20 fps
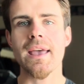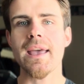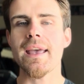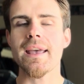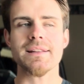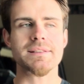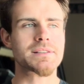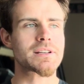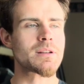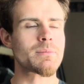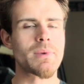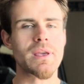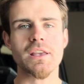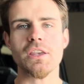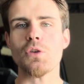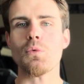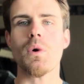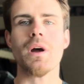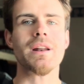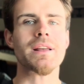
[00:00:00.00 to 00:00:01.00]
It's going to make
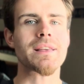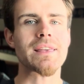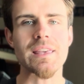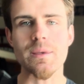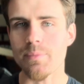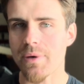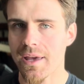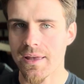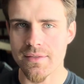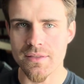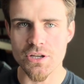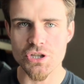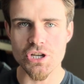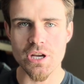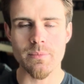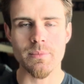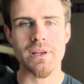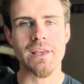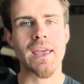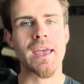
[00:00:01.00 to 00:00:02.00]
you want to keep hitting the
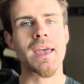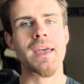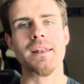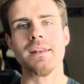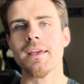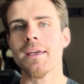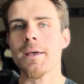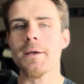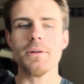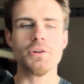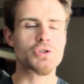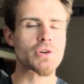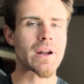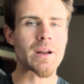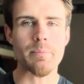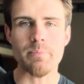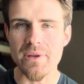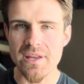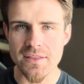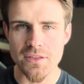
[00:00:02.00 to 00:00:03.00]
gym again, try to
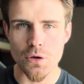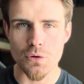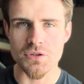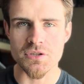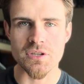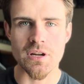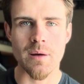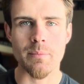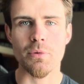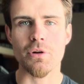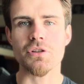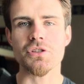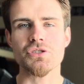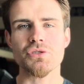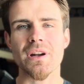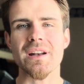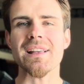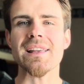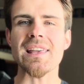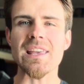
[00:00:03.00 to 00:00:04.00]
beat those numbers,
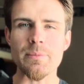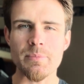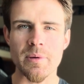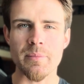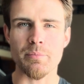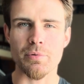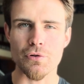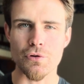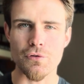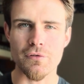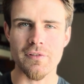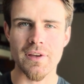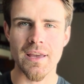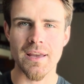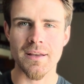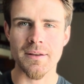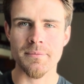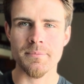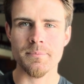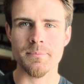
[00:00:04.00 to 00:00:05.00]
try to keep
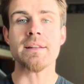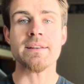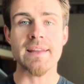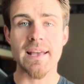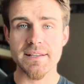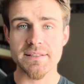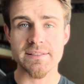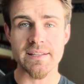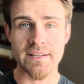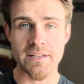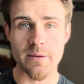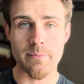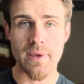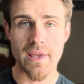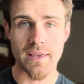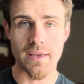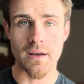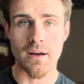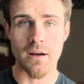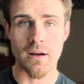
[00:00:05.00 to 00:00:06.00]
improving. Next thing to
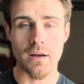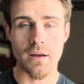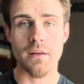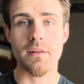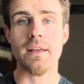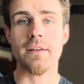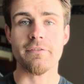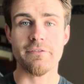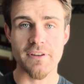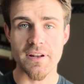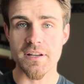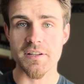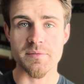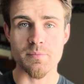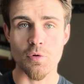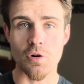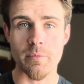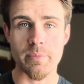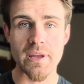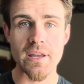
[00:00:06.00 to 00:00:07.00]
make fitness
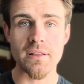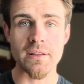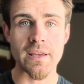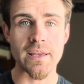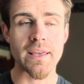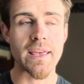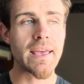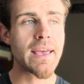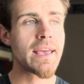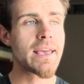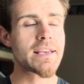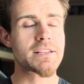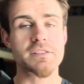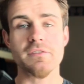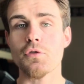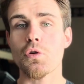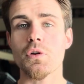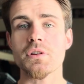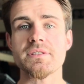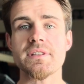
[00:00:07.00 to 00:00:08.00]
more appealing is, of
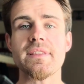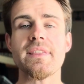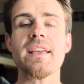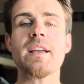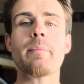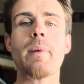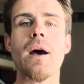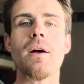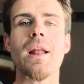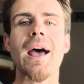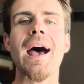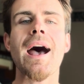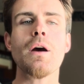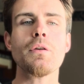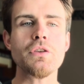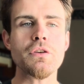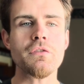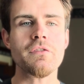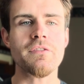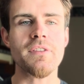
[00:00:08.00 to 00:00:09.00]
course, to think about how
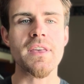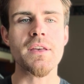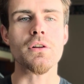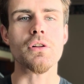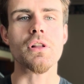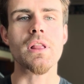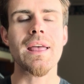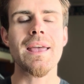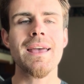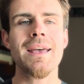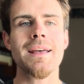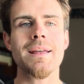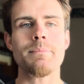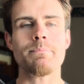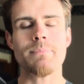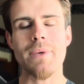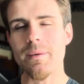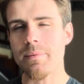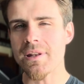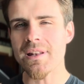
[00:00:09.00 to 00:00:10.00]
you feel,
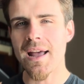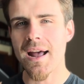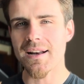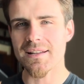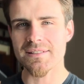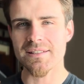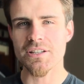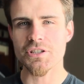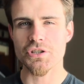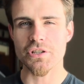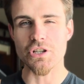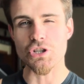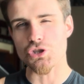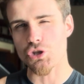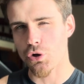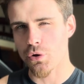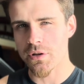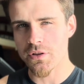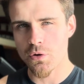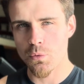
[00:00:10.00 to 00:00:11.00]
maybe not essentially
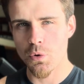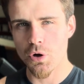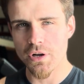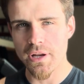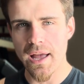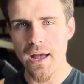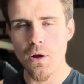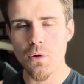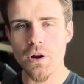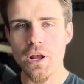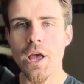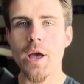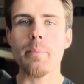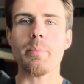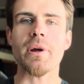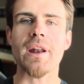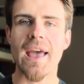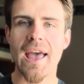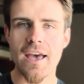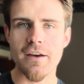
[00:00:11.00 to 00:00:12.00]
during the workout,
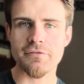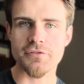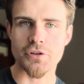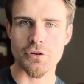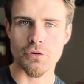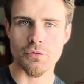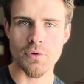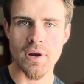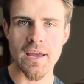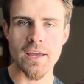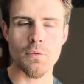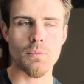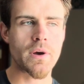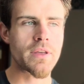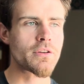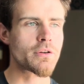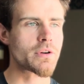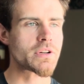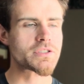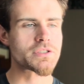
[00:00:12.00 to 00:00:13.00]
but after, right?
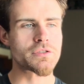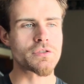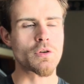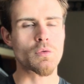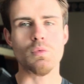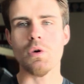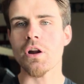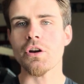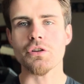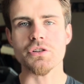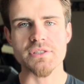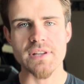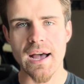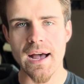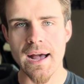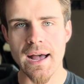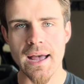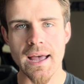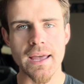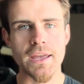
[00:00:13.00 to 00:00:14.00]
Whether it's the runner's
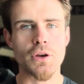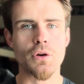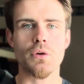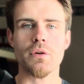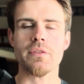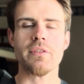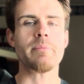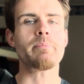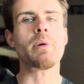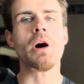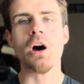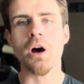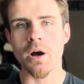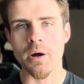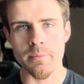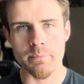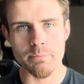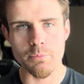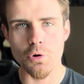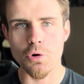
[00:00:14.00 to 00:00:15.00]
high or the
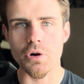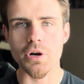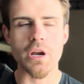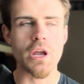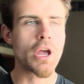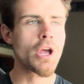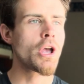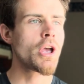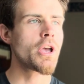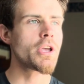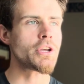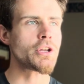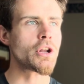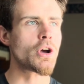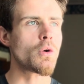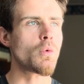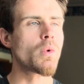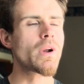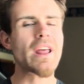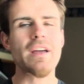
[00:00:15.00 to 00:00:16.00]
pump, or,
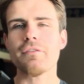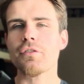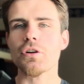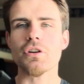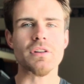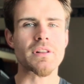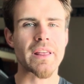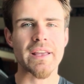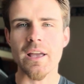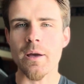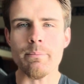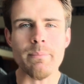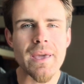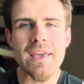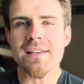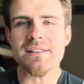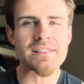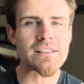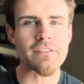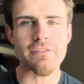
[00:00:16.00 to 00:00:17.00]
whatever like
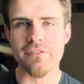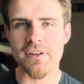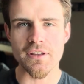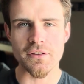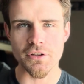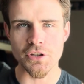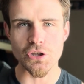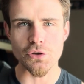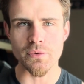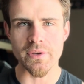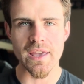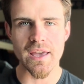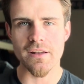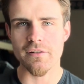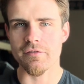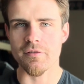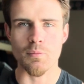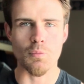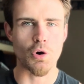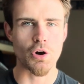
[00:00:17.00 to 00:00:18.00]
amazing feeling you get
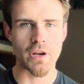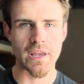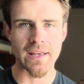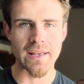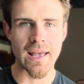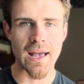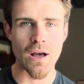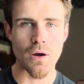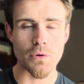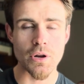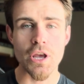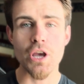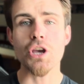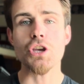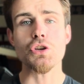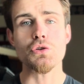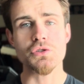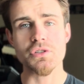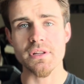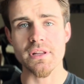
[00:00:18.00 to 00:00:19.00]
from working out.
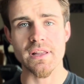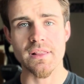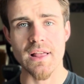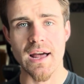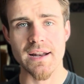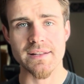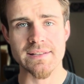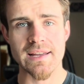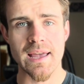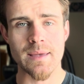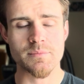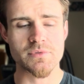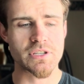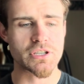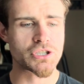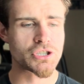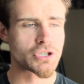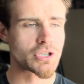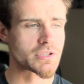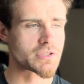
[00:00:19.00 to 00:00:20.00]
Usually a lot of times
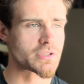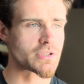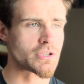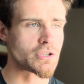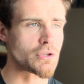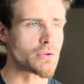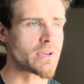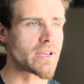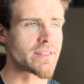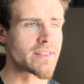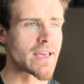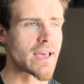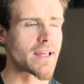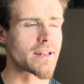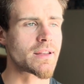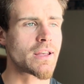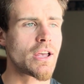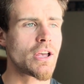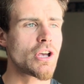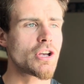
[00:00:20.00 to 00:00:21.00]
it's just you get that
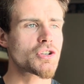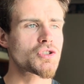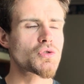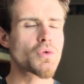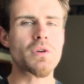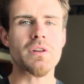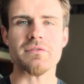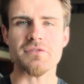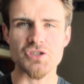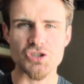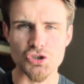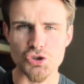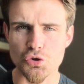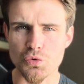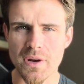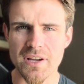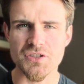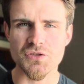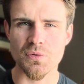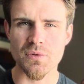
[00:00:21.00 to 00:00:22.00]
sort of
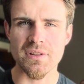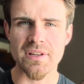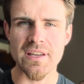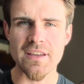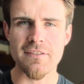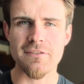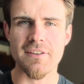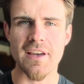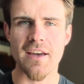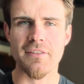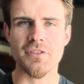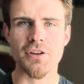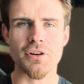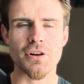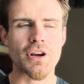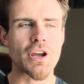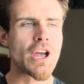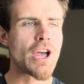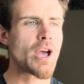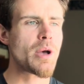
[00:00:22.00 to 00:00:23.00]
stress relief after
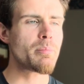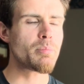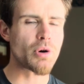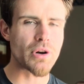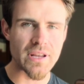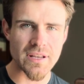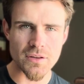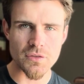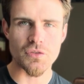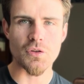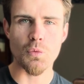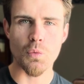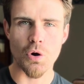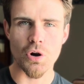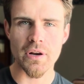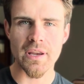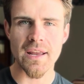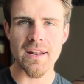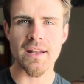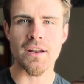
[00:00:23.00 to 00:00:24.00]
putting the
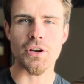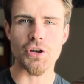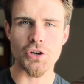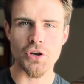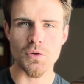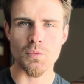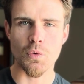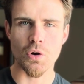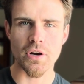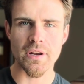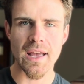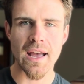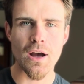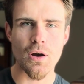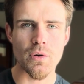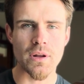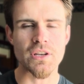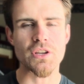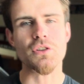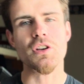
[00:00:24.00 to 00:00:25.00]
work in a good
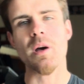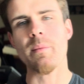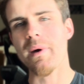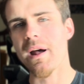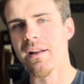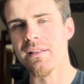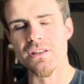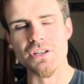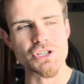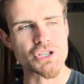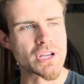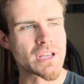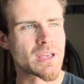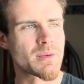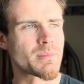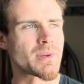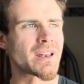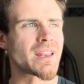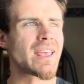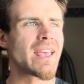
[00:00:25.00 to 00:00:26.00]
workout, and you come out of the gym
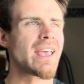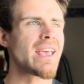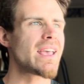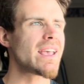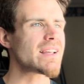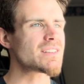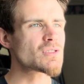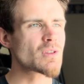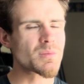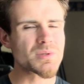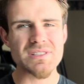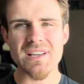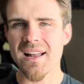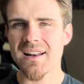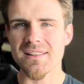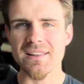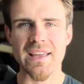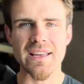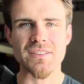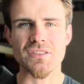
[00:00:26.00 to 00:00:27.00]
and it's almost kind of
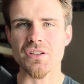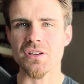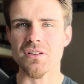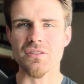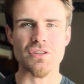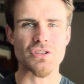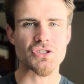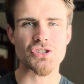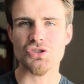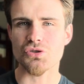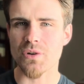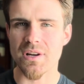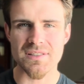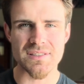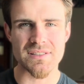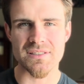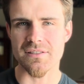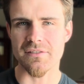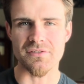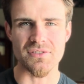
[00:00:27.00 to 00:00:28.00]
like the
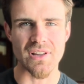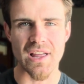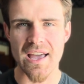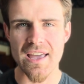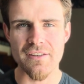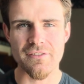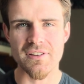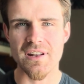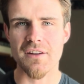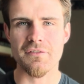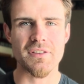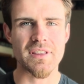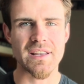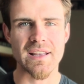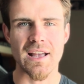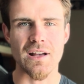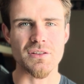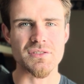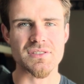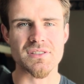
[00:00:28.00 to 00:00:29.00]
stresses of life and everything
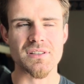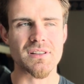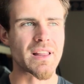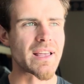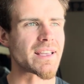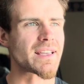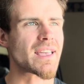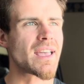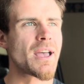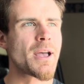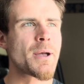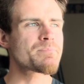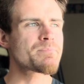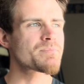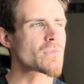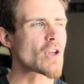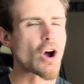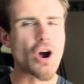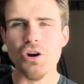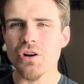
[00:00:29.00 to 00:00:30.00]
else like
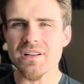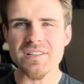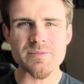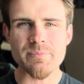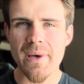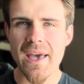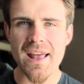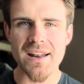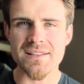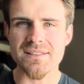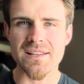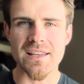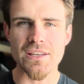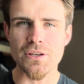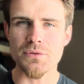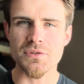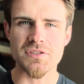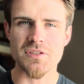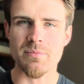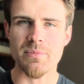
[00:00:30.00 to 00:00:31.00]
aren't as bad as they
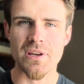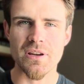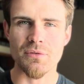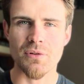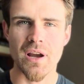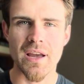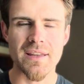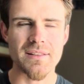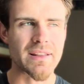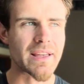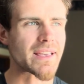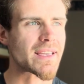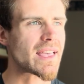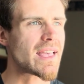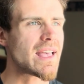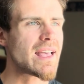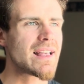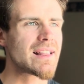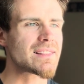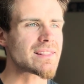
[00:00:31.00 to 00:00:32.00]
used to be, right? Like
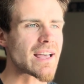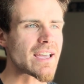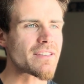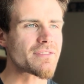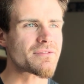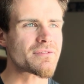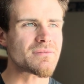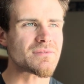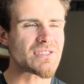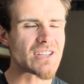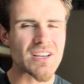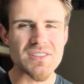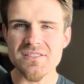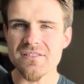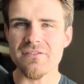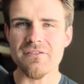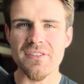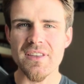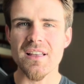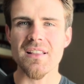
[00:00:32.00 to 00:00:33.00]
life
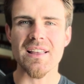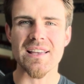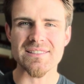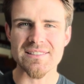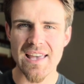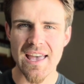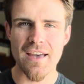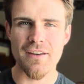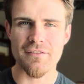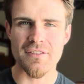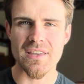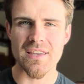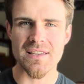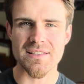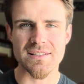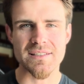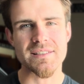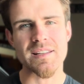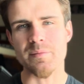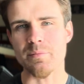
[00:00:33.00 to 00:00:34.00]
doesn't feel as heavy as
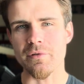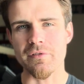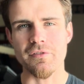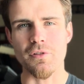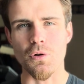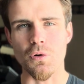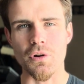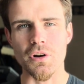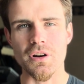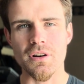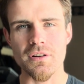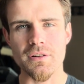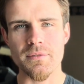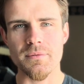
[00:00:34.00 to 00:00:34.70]
it did before.